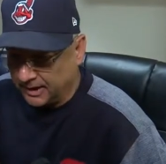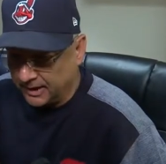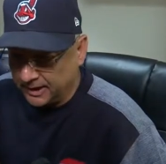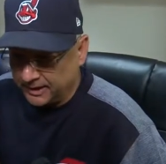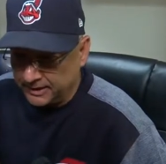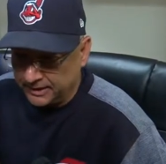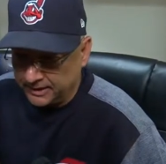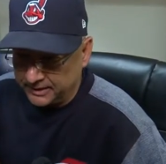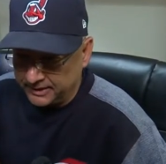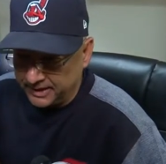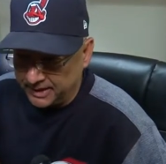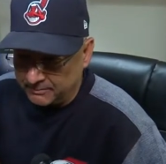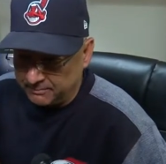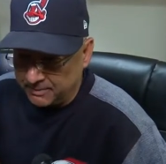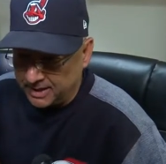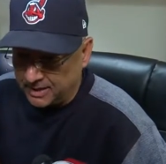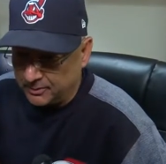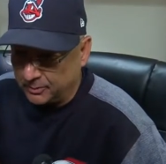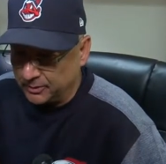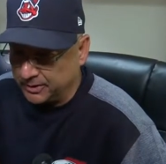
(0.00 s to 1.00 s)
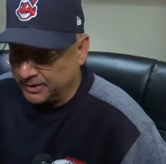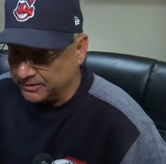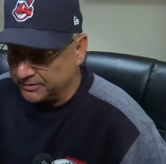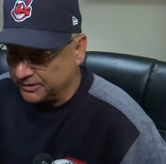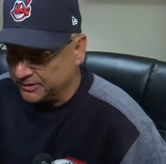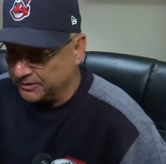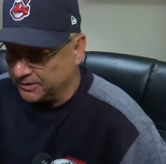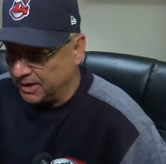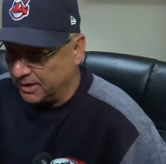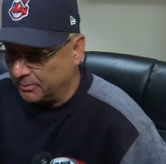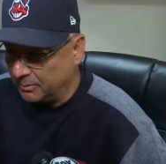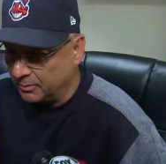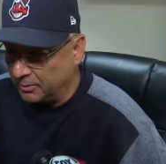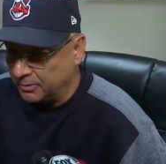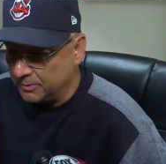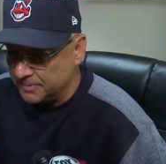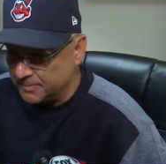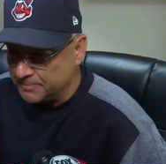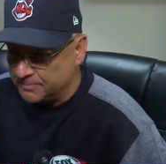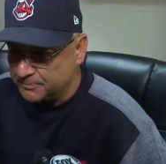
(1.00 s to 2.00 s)
and then the at bat where he hit the
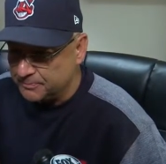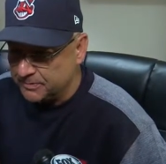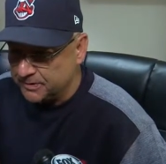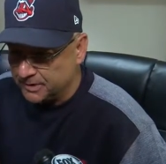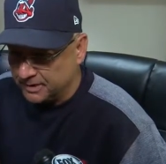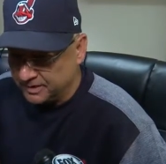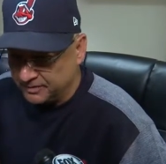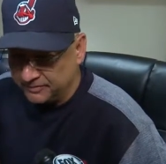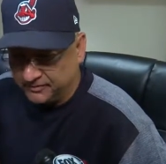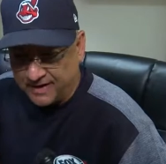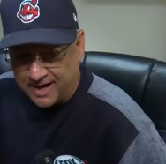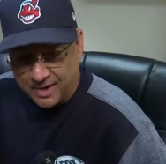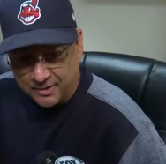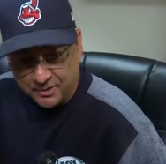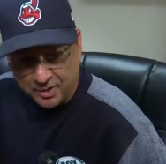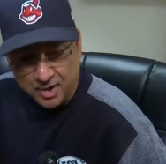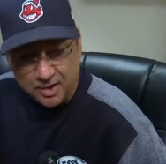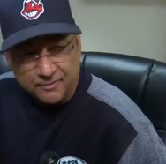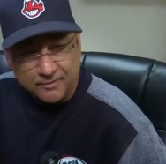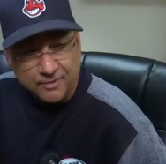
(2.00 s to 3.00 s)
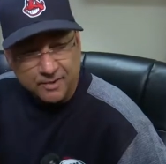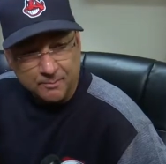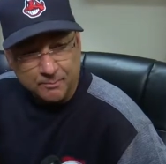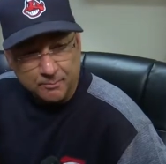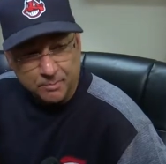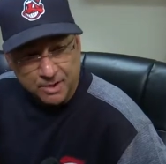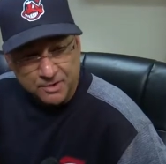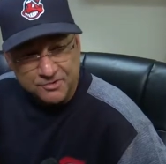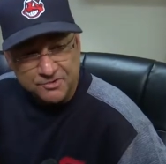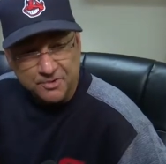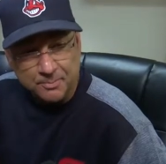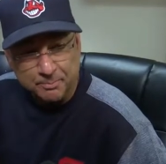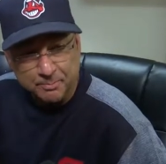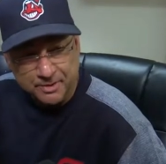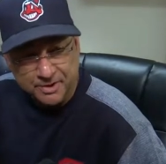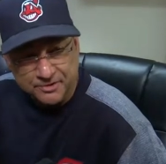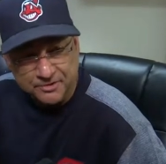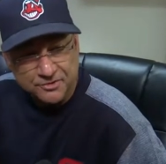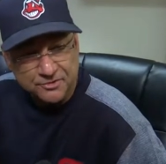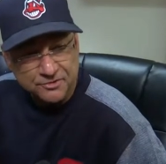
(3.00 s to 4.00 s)
double, he fouled off a bunch of
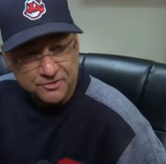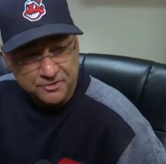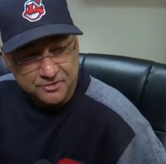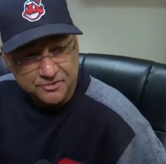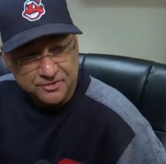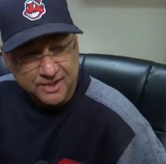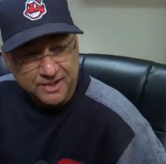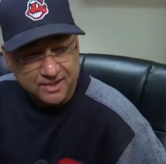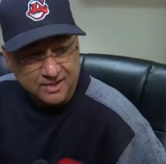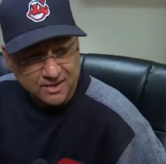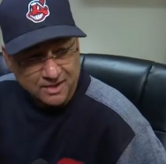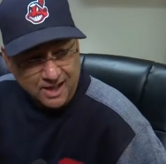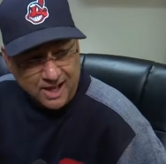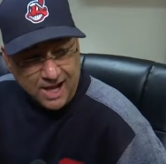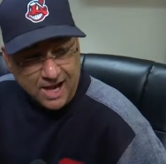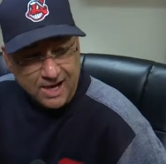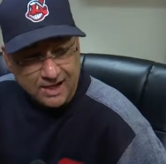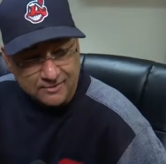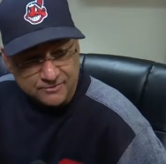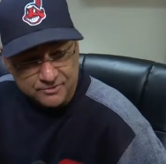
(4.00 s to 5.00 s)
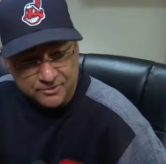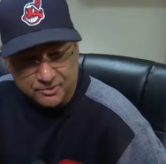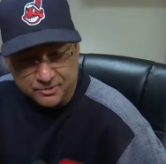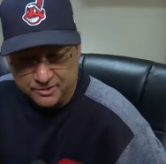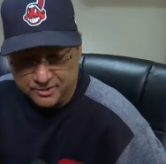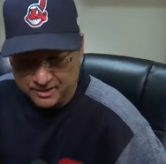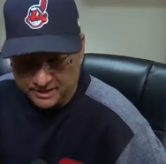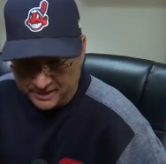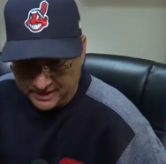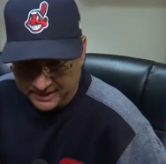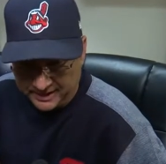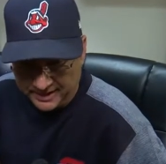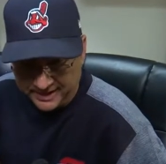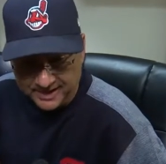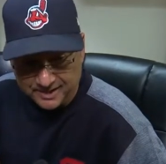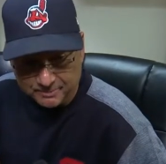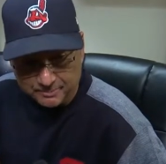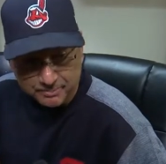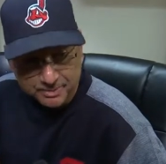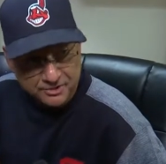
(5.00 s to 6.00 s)
pitches to stay alive till he could
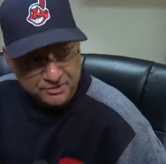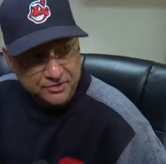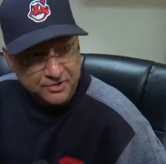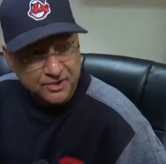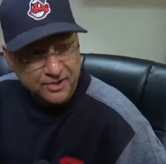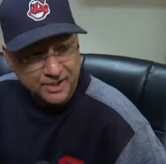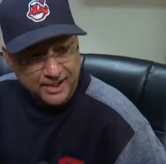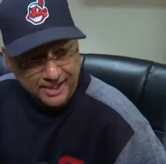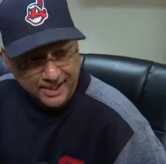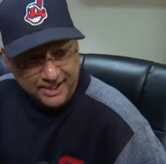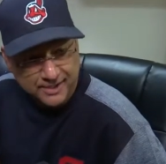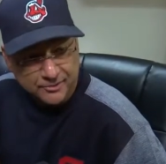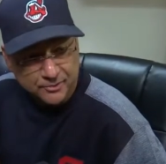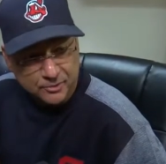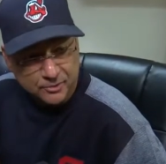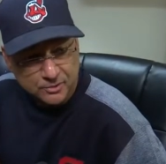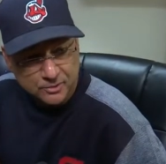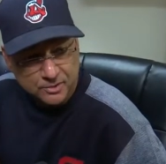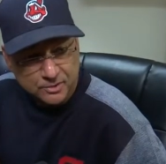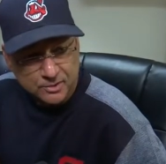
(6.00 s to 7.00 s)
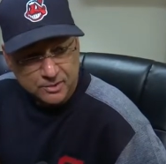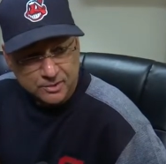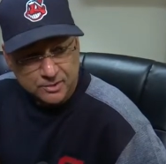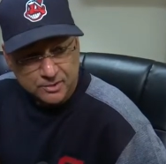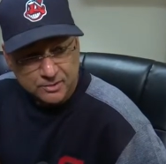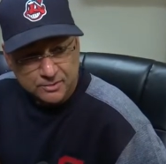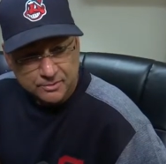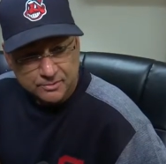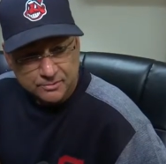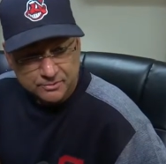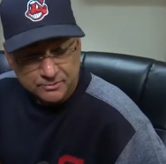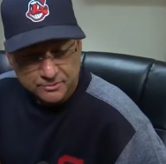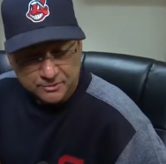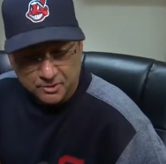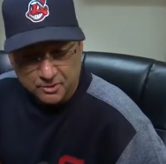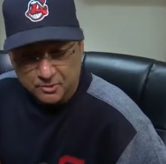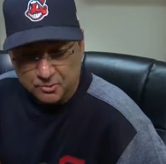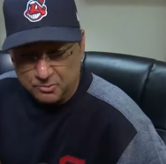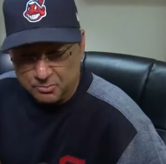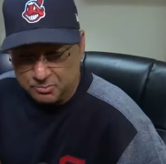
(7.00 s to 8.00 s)
get a pitch he could handle.
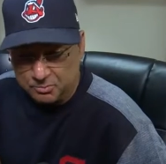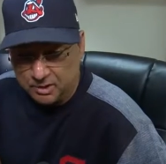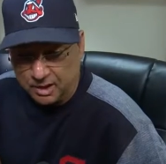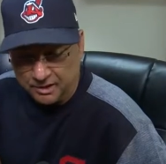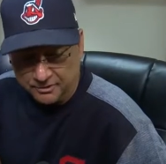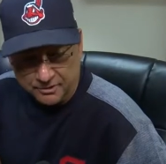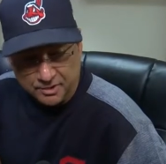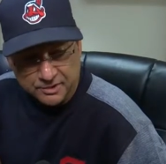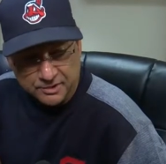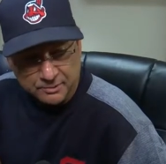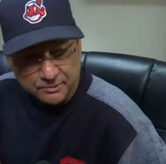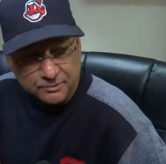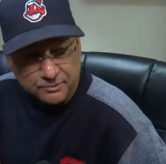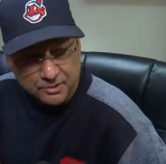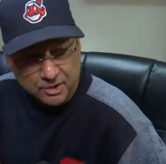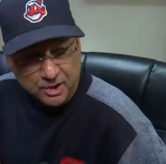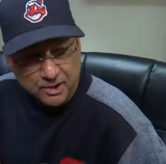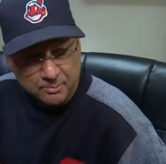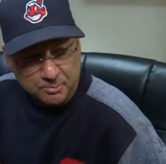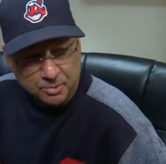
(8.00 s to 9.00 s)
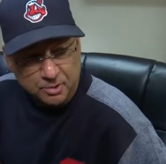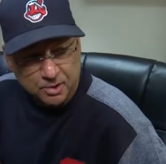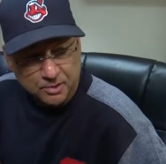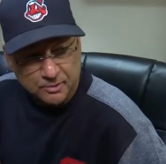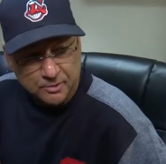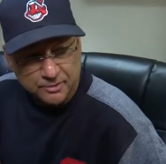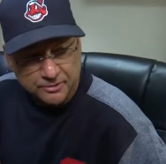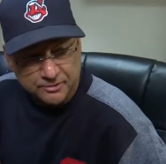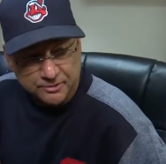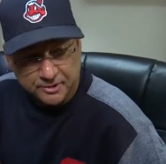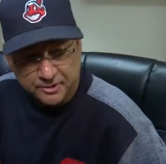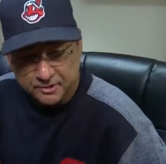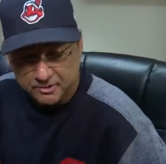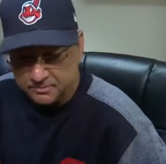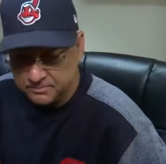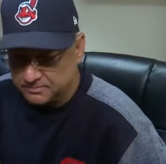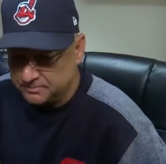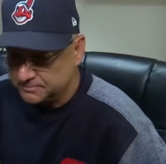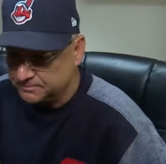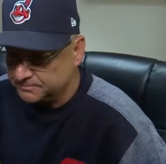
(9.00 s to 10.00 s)
So I thought there was a lot of progress there.
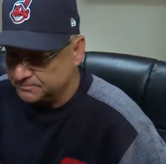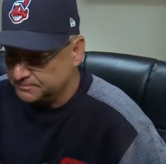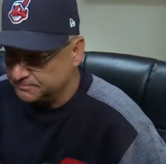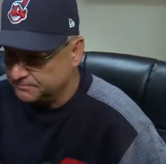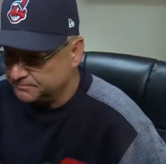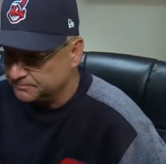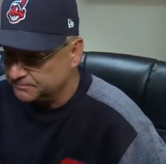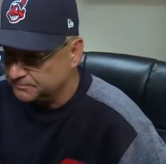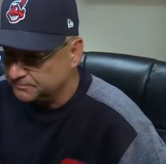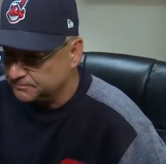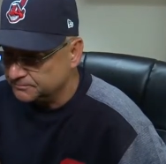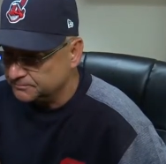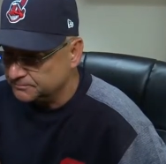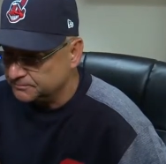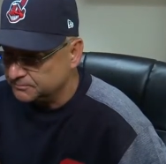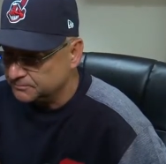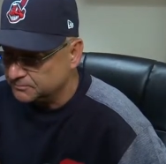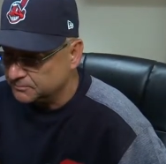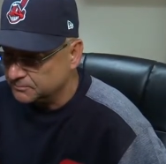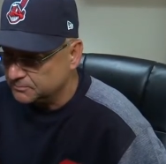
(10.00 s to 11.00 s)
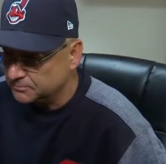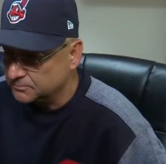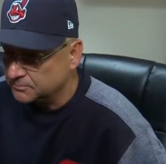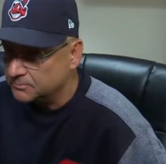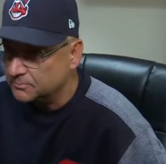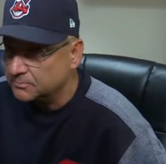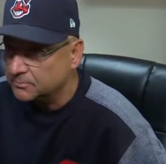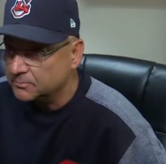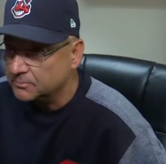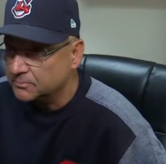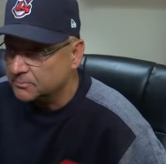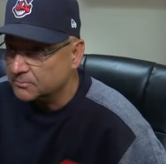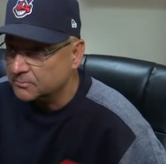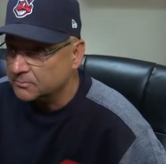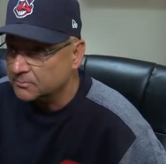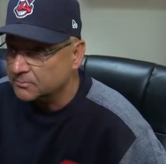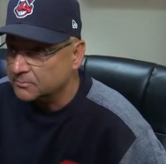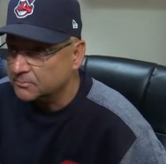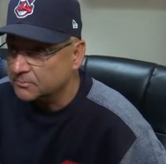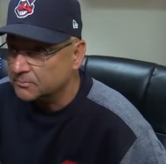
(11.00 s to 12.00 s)
You said you pulled
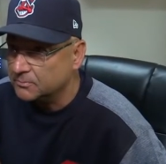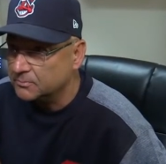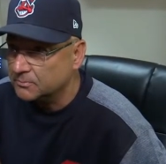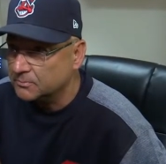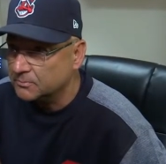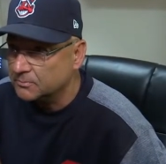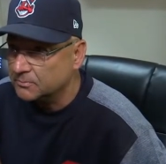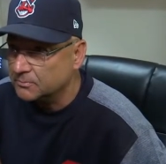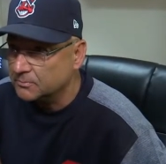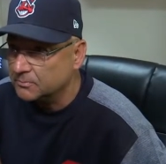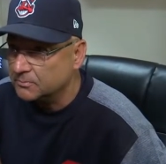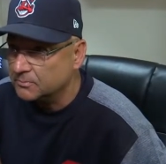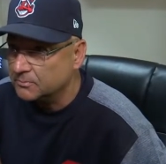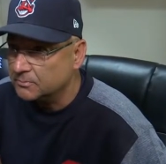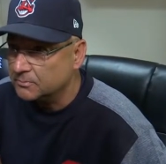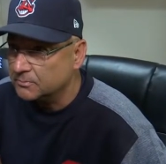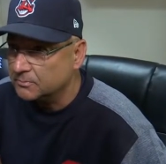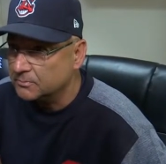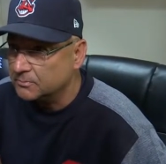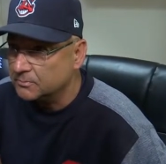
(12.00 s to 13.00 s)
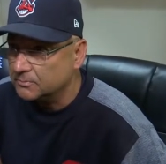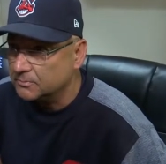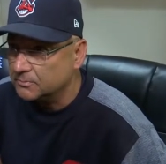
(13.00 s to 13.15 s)
Lindor aside before the game tonight